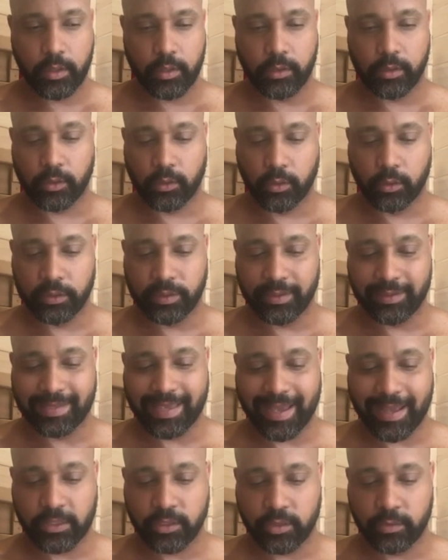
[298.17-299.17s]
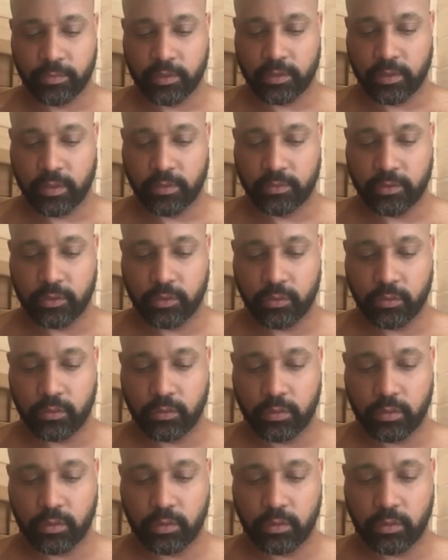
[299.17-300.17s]
can only attach themselves
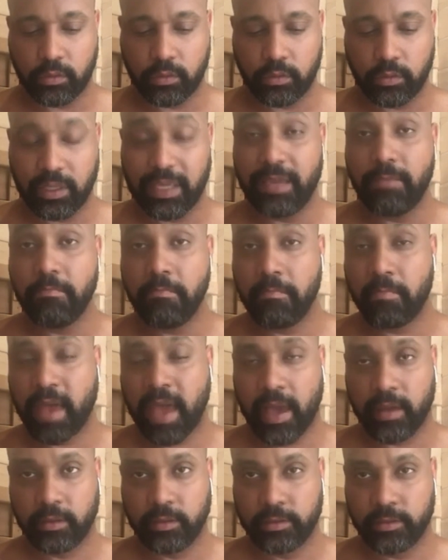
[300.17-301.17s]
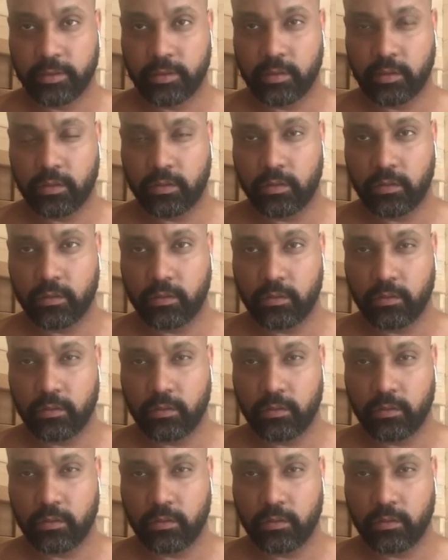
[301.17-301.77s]
to imbalanced